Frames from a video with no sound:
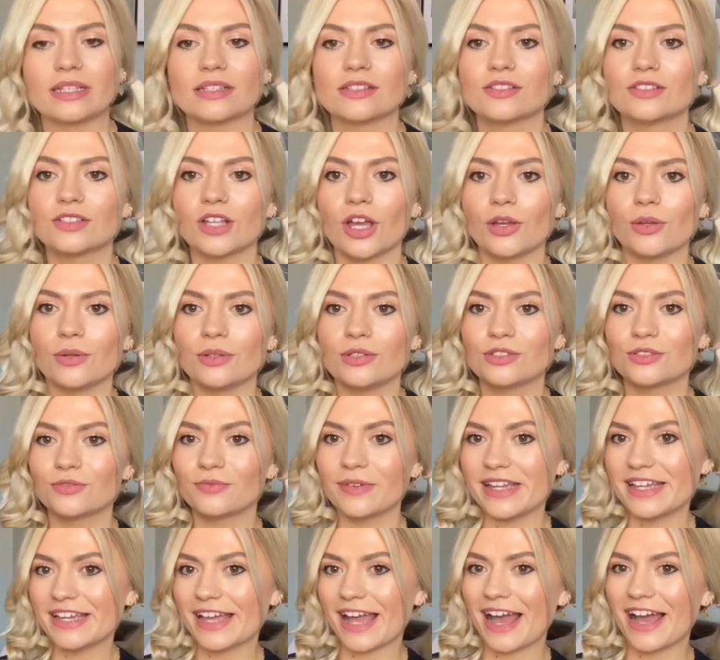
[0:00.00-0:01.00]
So to
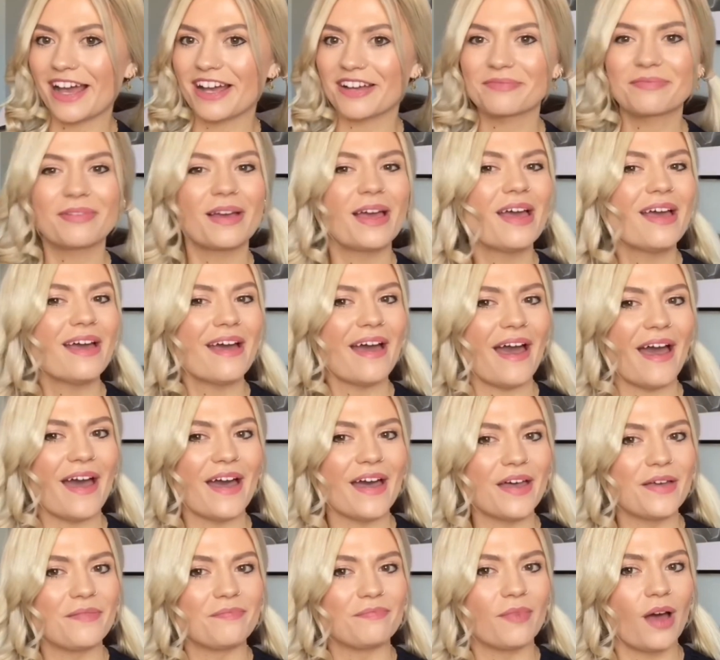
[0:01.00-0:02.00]
recap,
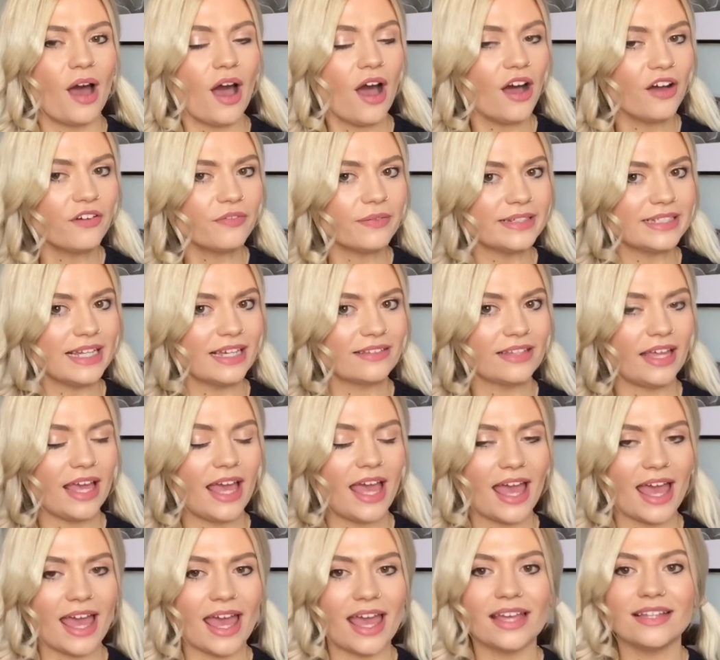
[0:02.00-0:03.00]
halfway down the
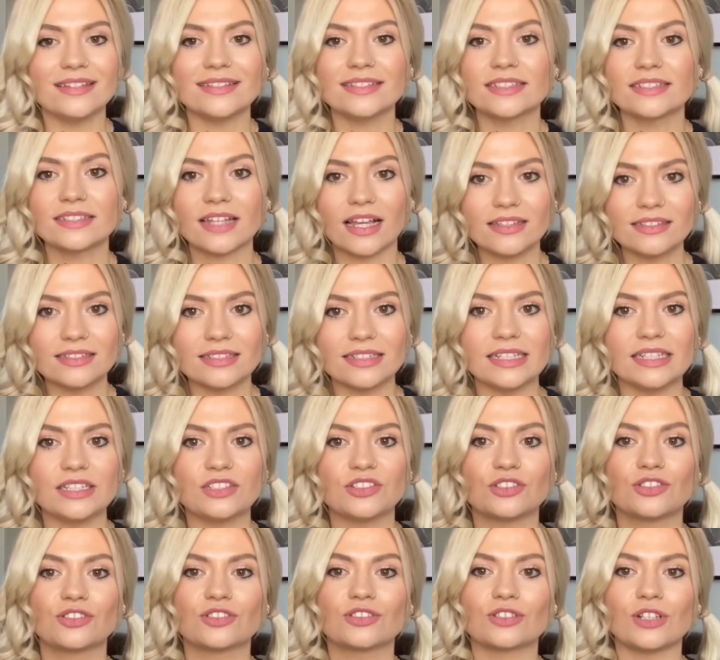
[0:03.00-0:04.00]
hair, subtly
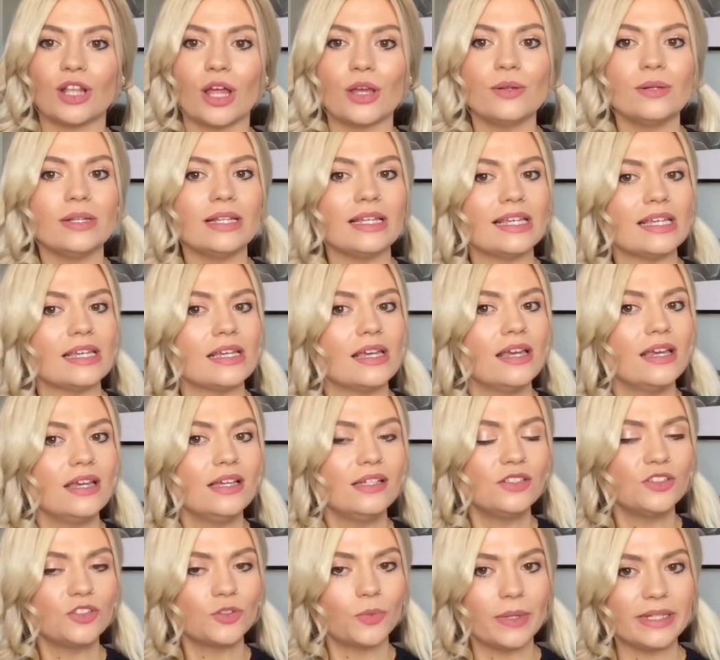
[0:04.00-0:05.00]
just slowly
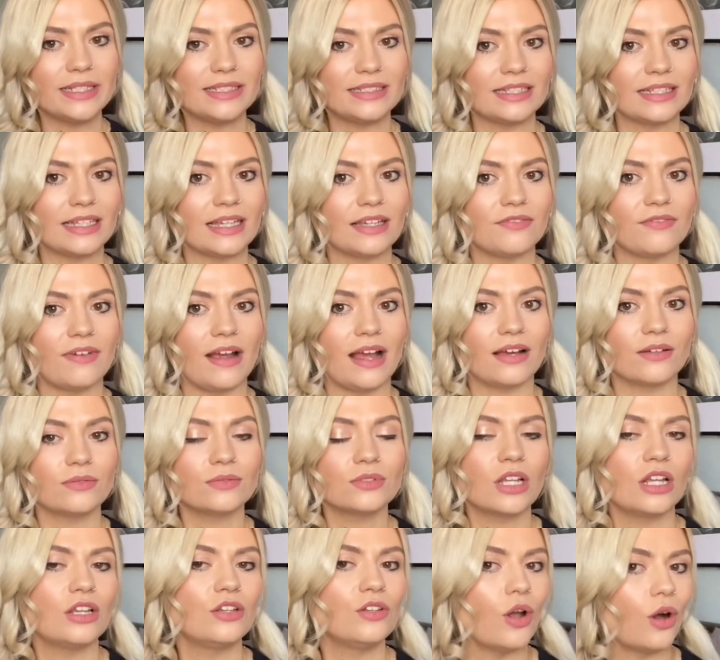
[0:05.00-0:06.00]
twisting it round
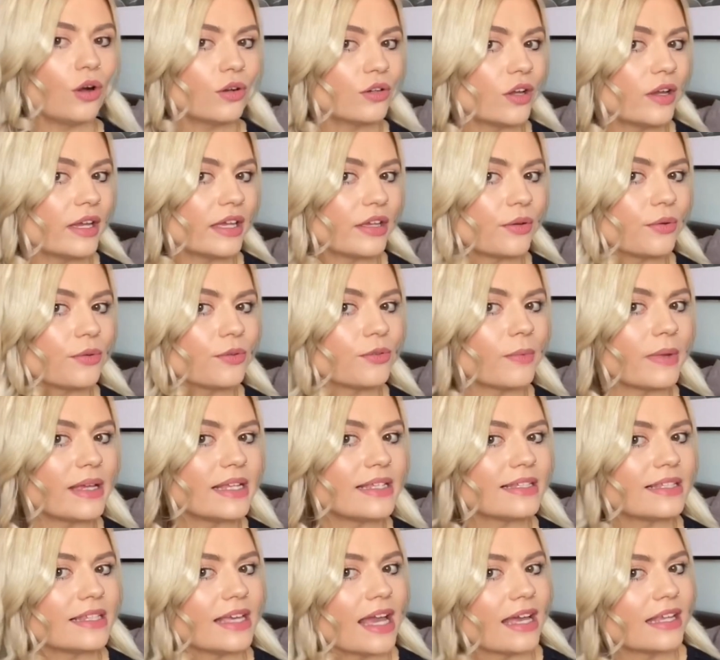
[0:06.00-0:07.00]
and not going all the way
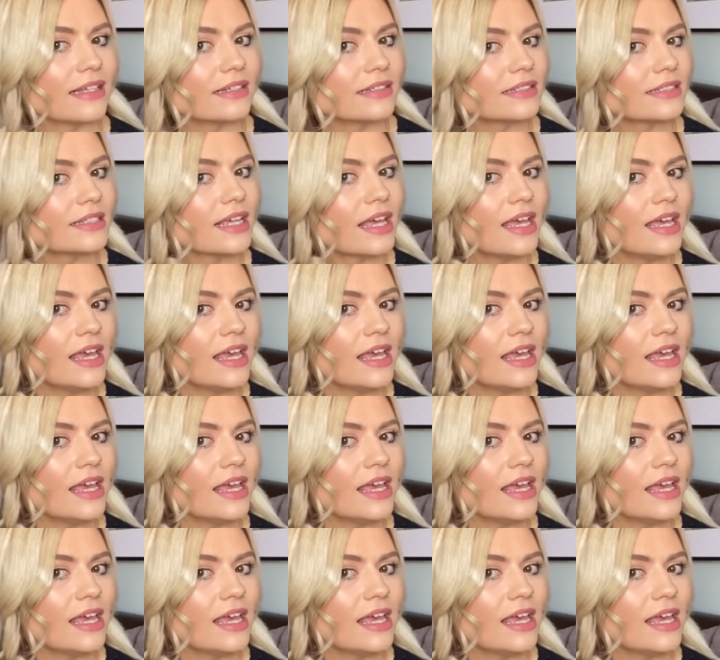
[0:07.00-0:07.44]
to the end,